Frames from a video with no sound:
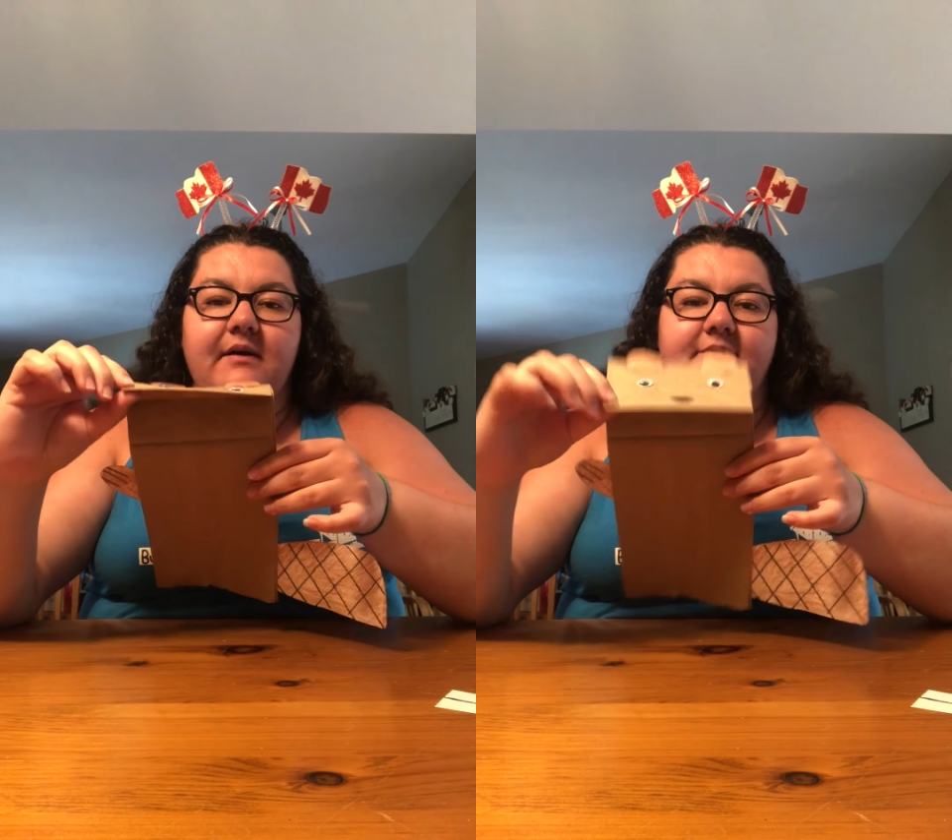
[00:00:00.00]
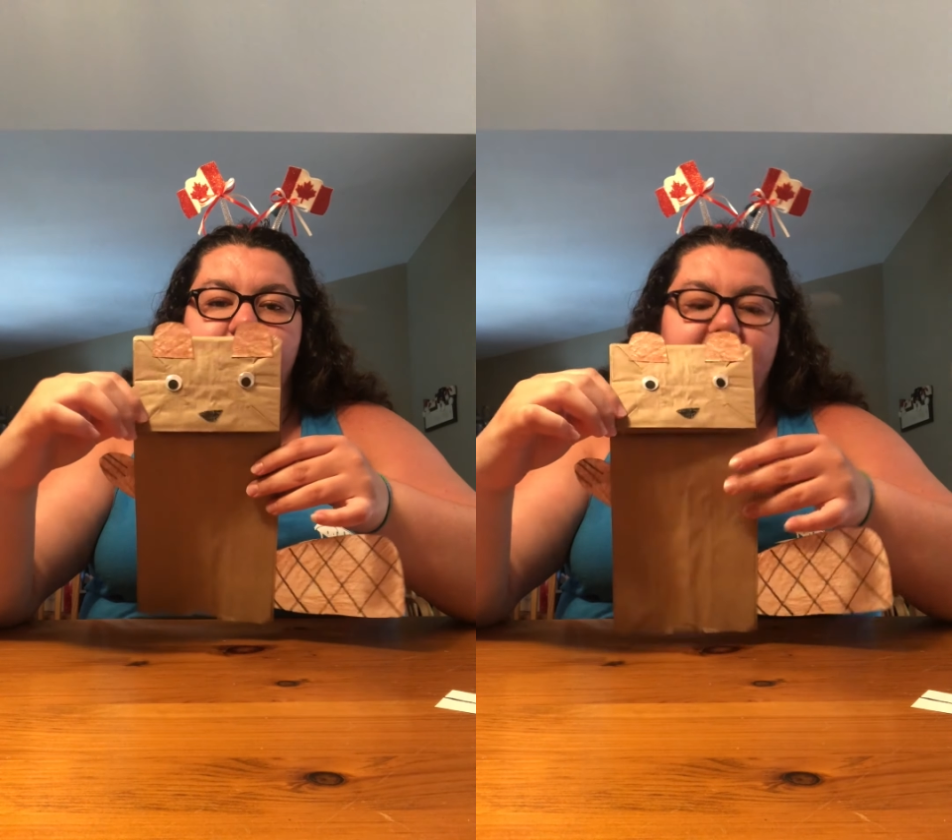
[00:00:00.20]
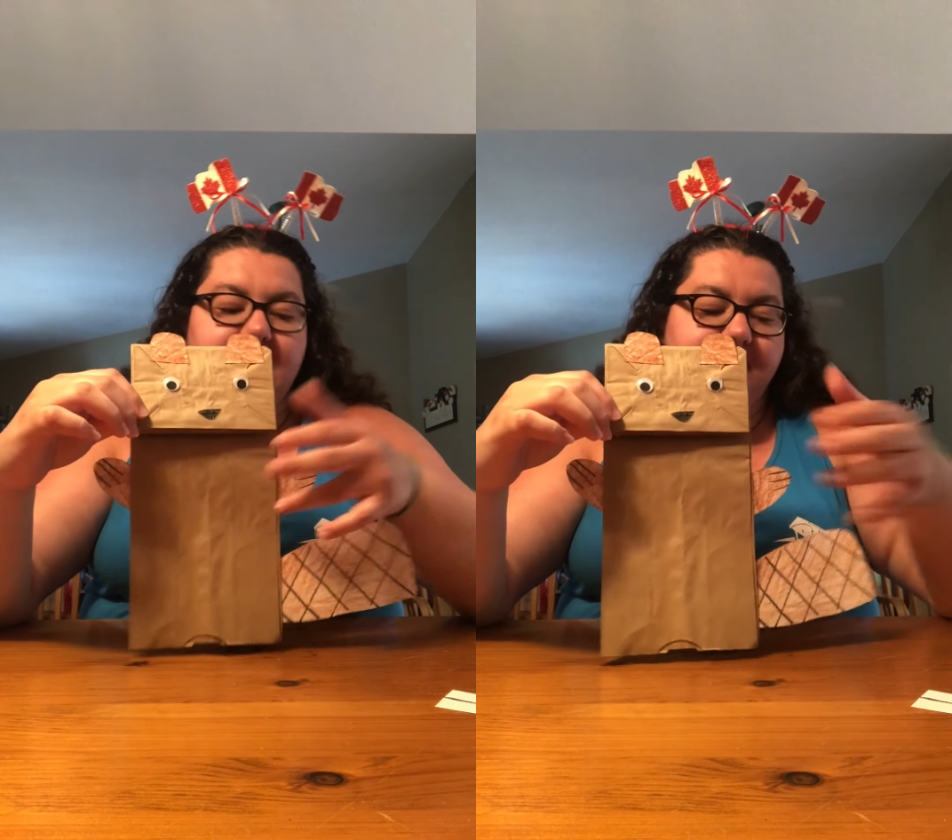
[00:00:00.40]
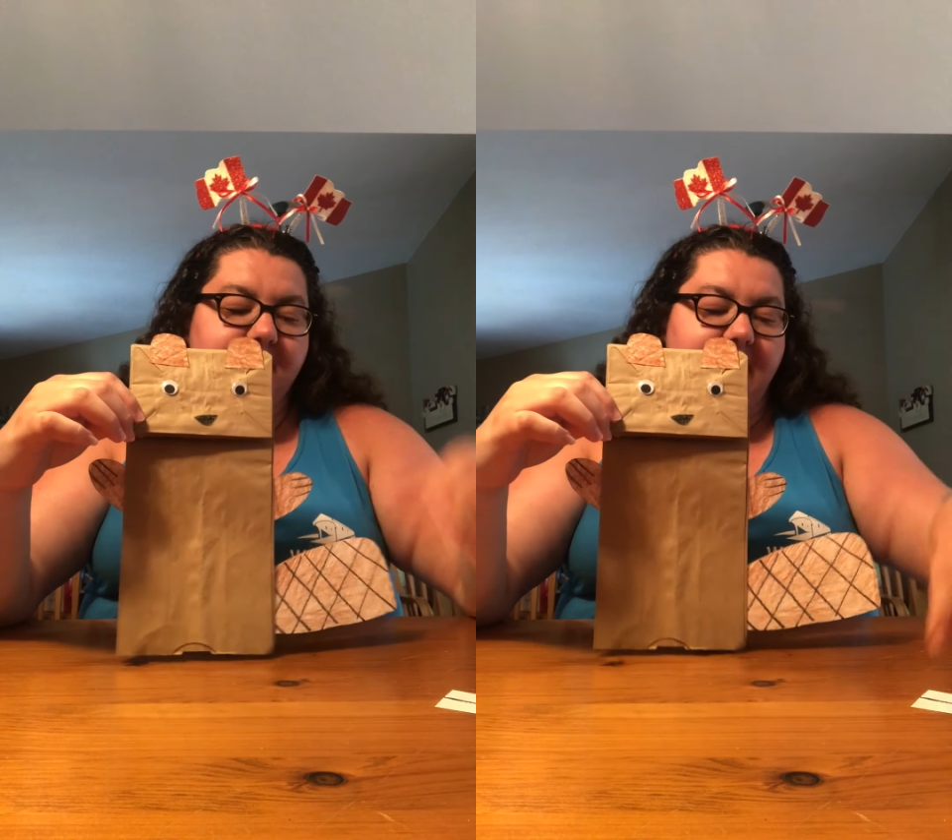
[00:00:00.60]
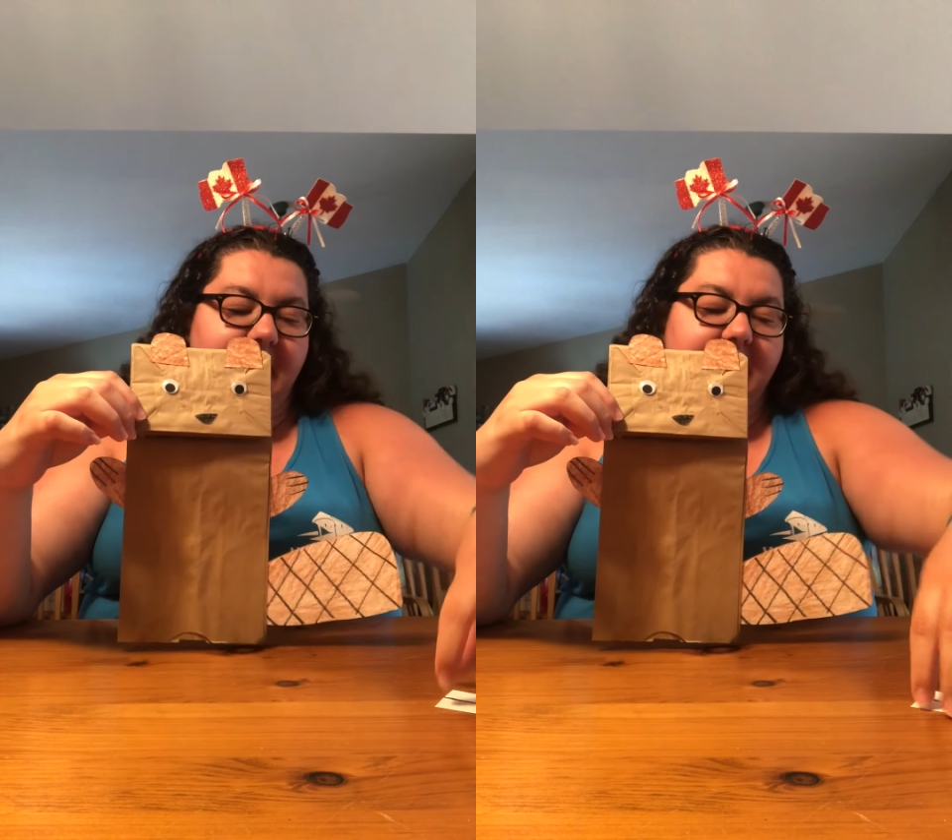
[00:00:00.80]
of your paper
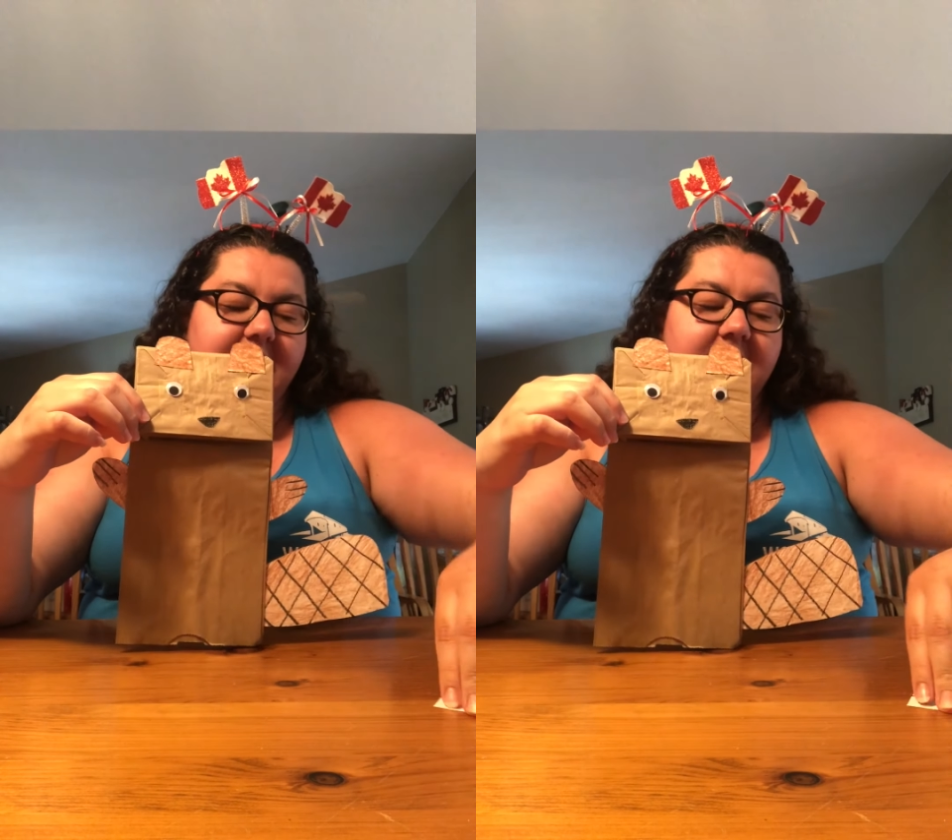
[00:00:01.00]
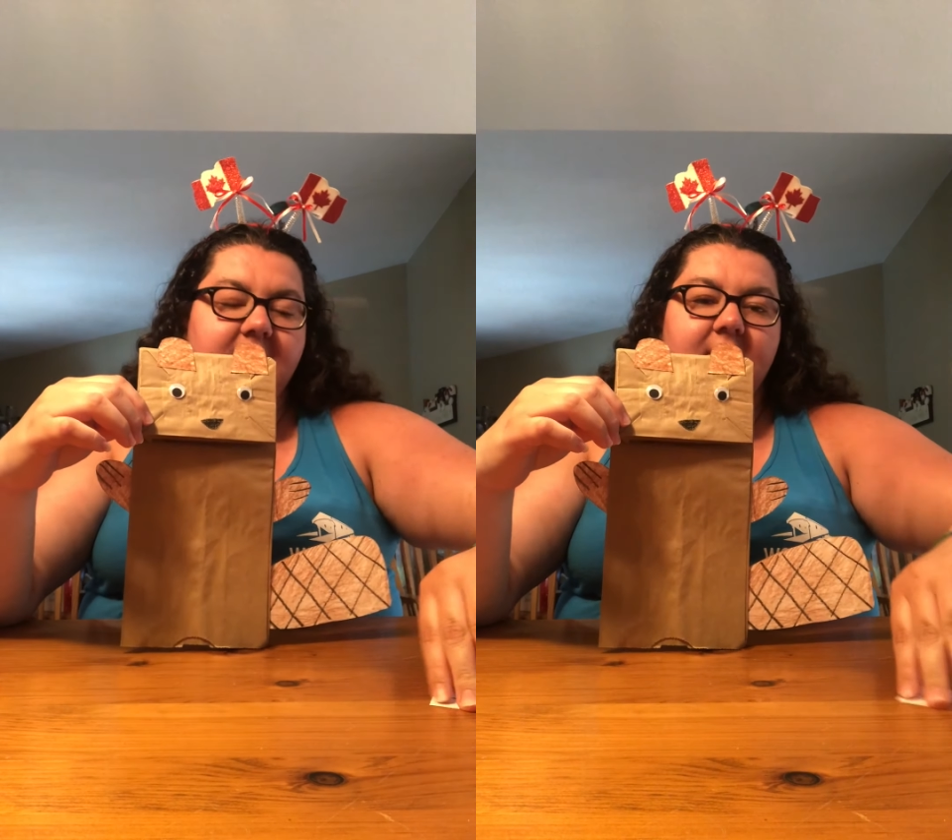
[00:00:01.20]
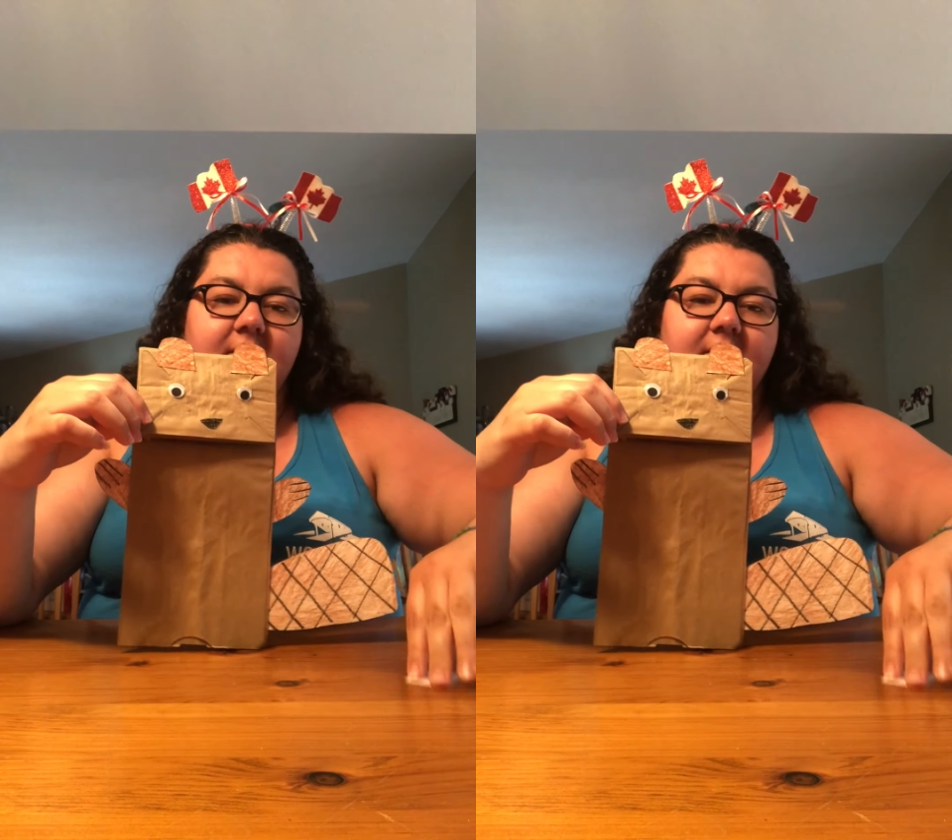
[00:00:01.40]
bag,